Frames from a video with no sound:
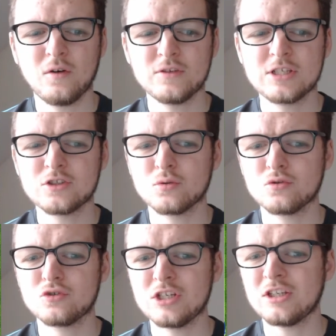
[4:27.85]
and it
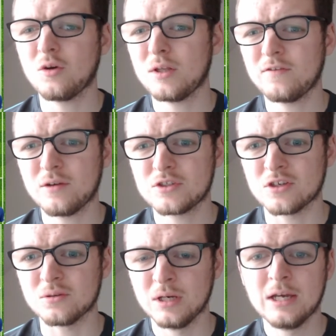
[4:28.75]
was actually him and
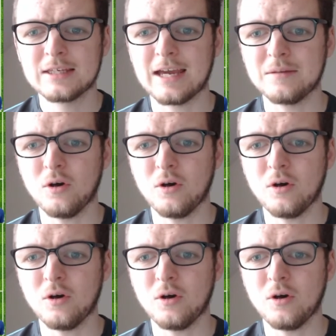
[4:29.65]
Giroud up front.